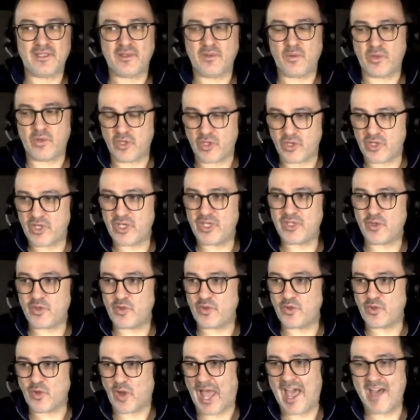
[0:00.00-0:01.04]

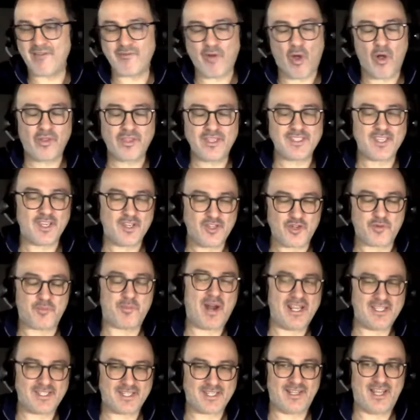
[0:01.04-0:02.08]
you have all these
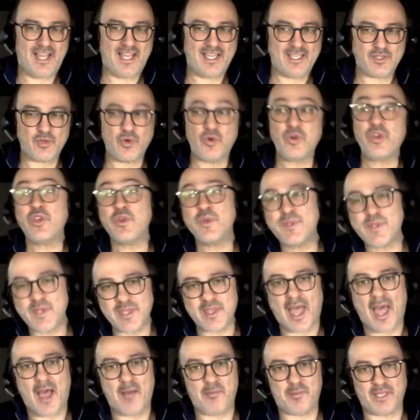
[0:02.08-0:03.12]
enterprise clients who are used to
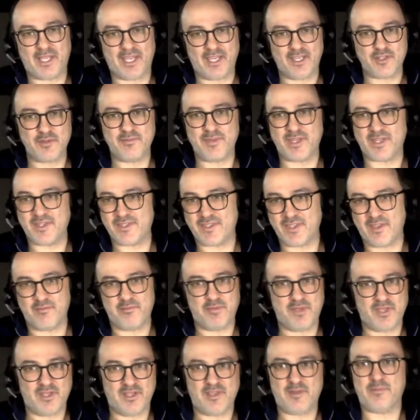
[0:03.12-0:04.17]
the application because they've
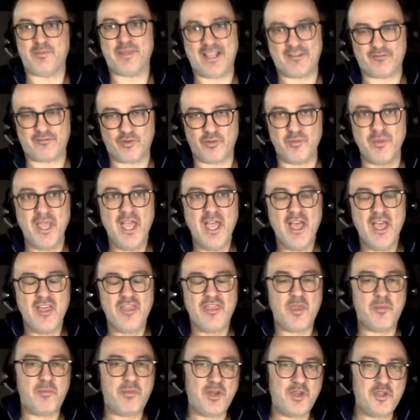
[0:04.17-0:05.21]
been the platform,
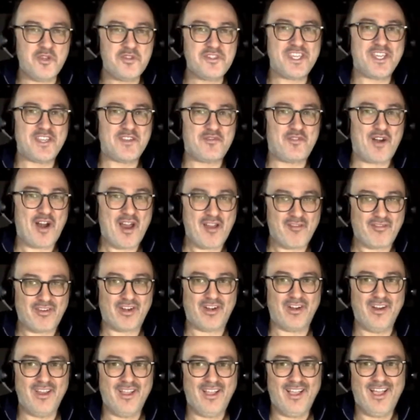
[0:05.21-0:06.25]
they've been using it
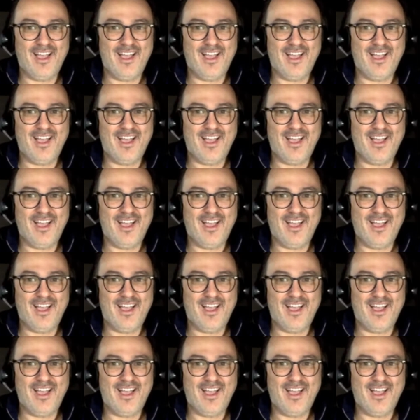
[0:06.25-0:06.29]
forever,